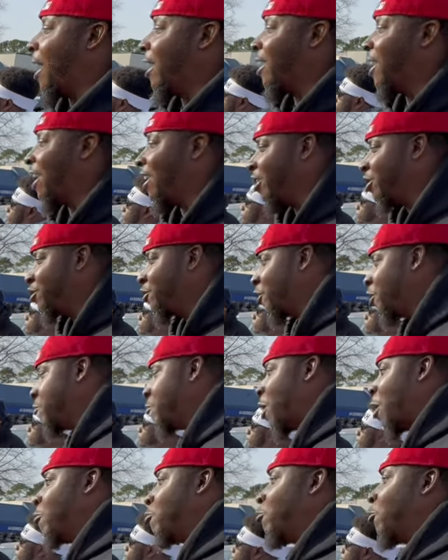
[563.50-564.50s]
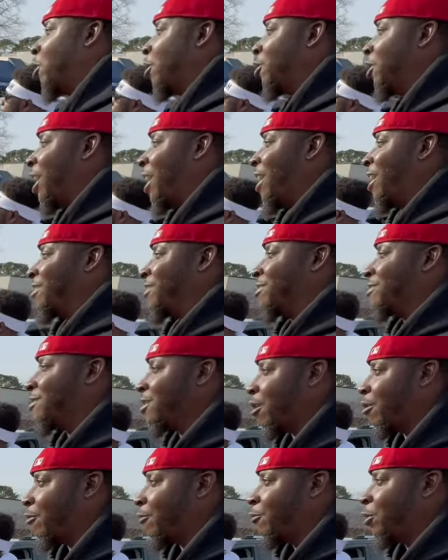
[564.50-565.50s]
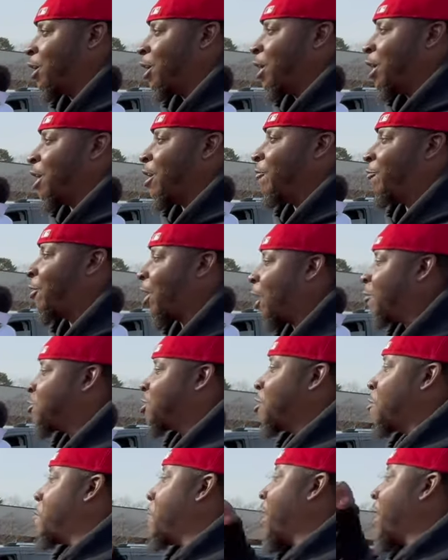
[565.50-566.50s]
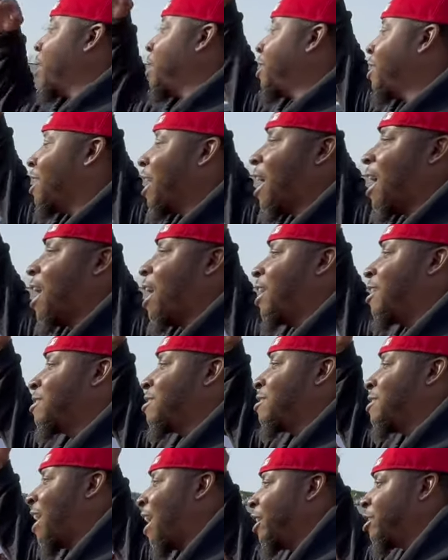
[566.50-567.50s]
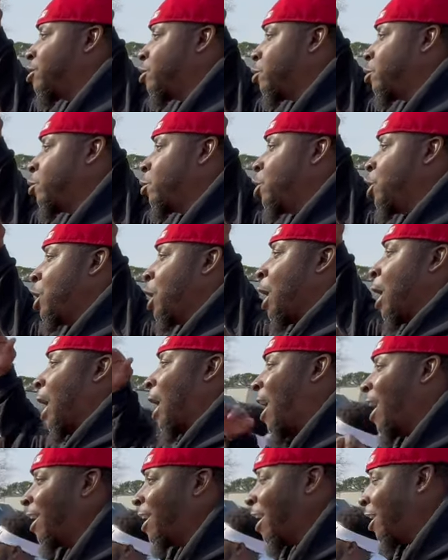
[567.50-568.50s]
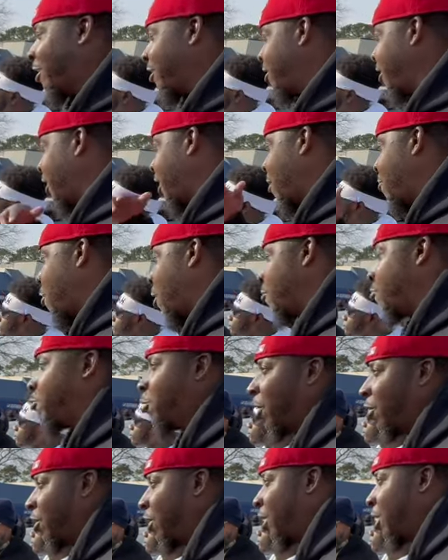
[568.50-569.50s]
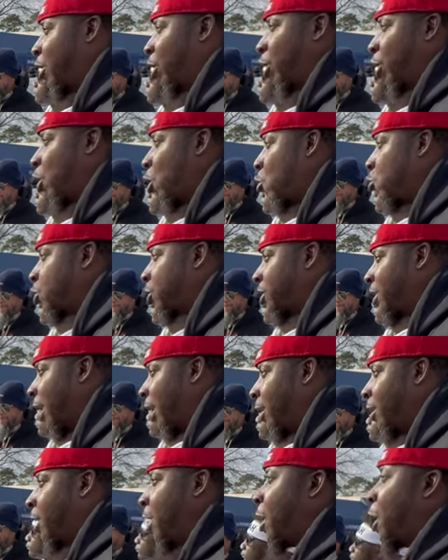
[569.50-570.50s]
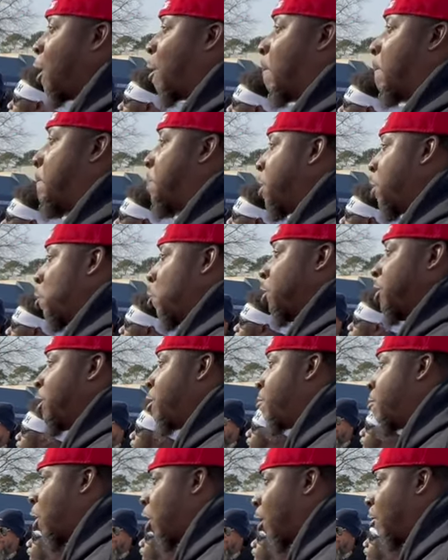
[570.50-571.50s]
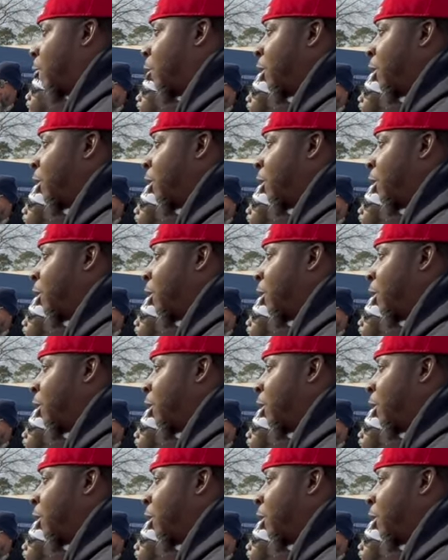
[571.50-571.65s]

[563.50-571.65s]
got to treat my brother as self. If I'm somebody in a high statue, I got to look at my brother in a low state and build him up.